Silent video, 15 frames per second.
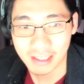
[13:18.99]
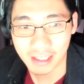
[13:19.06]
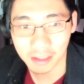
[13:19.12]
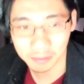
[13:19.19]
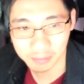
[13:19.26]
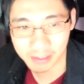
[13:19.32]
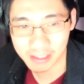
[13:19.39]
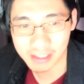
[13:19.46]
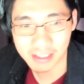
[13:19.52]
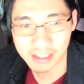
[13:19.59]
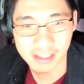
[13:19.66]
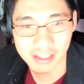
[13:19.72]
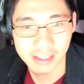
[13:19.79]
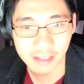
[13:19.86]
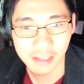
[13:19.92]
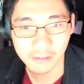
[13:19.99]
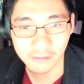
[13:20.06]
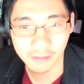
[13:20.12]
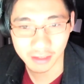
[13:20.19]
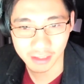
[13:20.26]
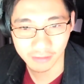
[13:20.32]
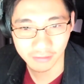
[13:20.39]
LPs,
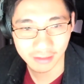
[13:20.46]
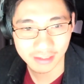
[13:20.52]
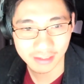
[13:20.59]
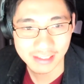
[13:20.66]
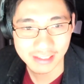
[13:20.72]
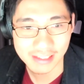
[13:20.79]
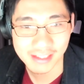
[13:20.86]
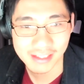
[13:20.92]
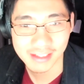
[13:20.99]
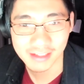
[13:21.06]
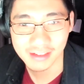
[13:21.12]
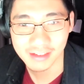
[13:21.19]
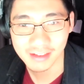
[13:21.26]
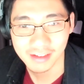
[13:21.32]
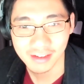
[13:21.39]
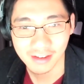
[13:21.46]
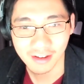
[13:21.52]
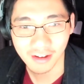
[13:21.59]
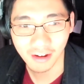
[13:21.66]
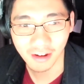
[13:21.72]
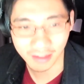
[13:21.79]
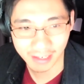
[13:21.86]
fund to funds,
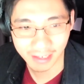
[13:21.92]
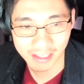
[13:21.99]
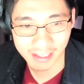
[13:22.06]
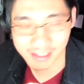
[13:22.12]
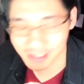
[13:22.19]
all that kind of